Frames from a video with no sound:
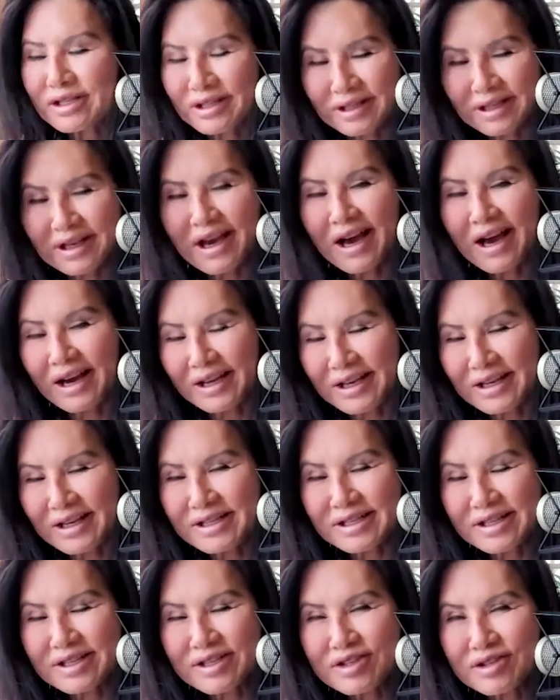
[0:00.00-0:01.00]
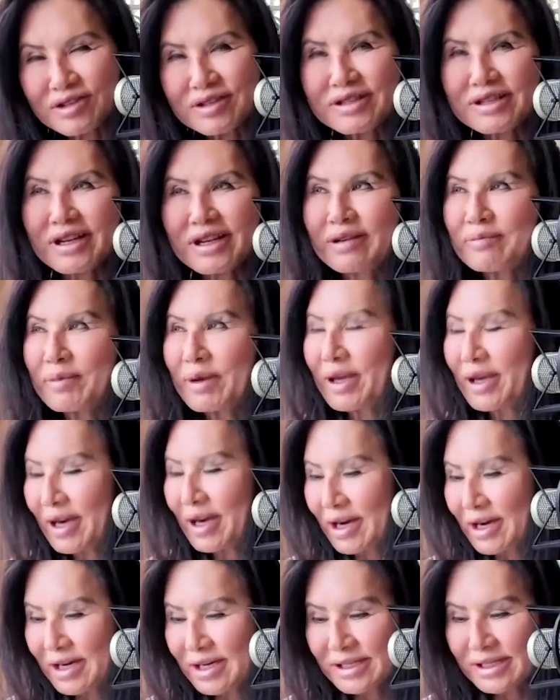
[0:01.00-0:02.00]
yeah, it's interesting
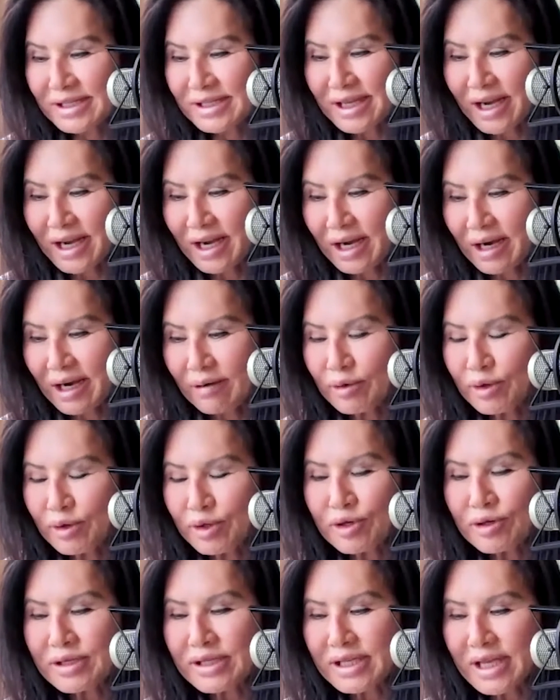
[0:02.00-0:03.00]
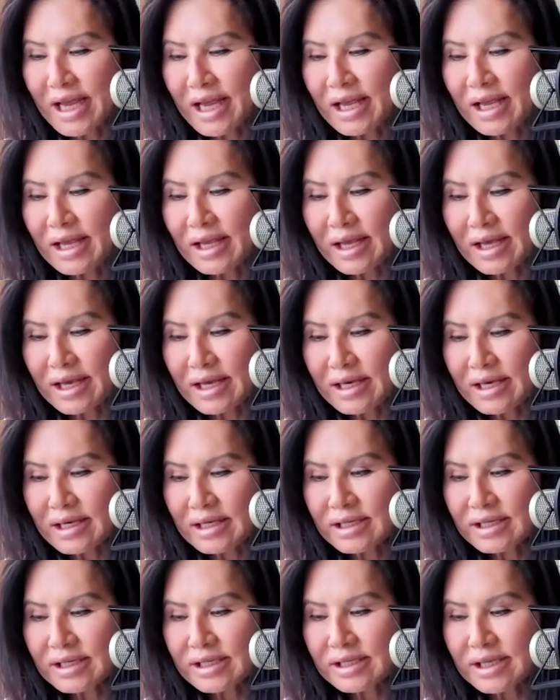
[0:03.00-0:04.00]
because what you're saying
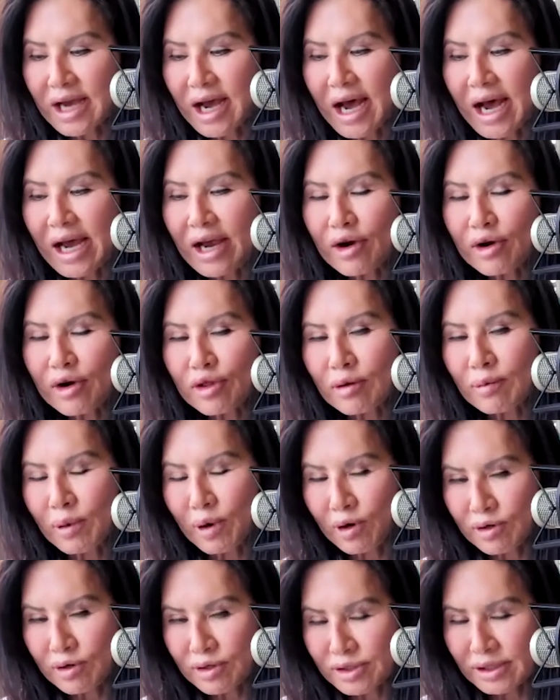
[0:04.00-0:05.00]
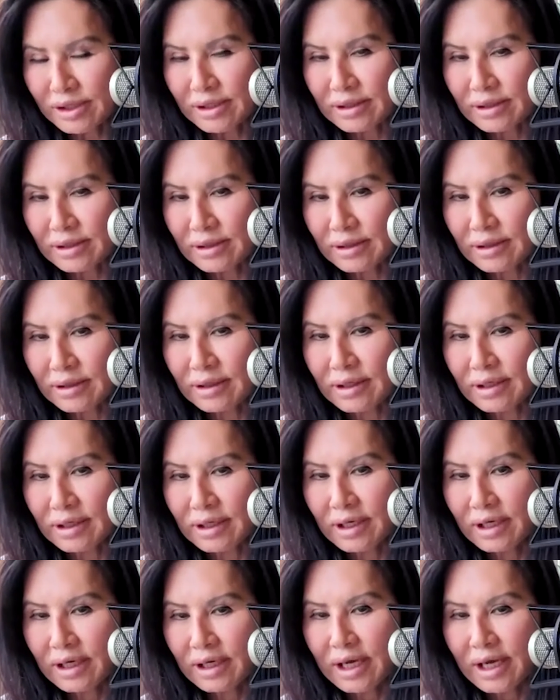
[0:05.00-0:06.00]
is hire the person
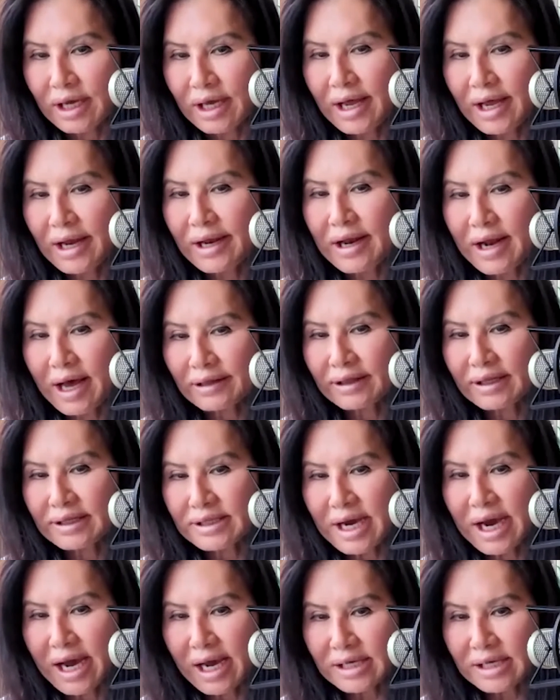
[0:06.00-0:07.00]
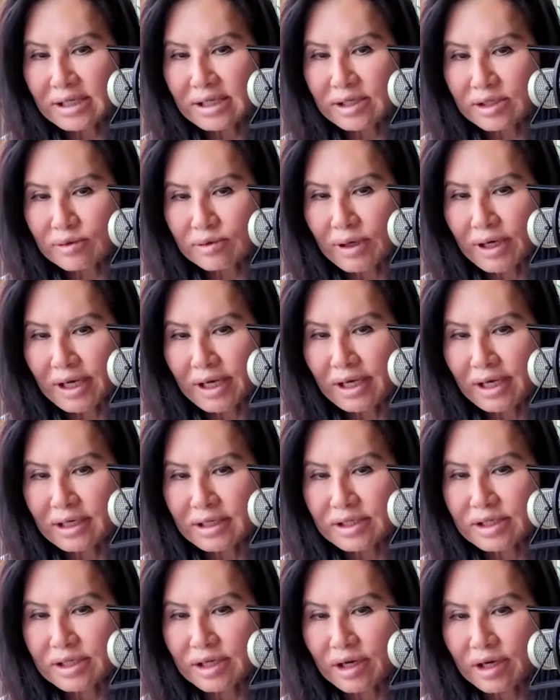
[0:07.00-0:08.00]
and not the tasks, right?
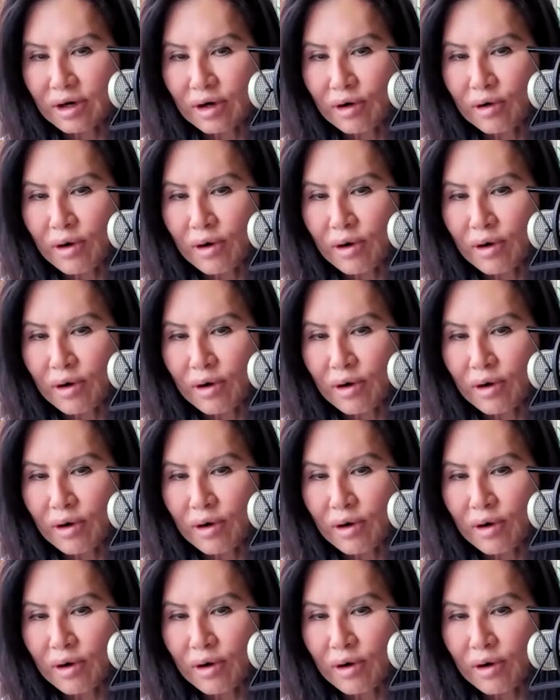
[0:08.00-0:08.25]
So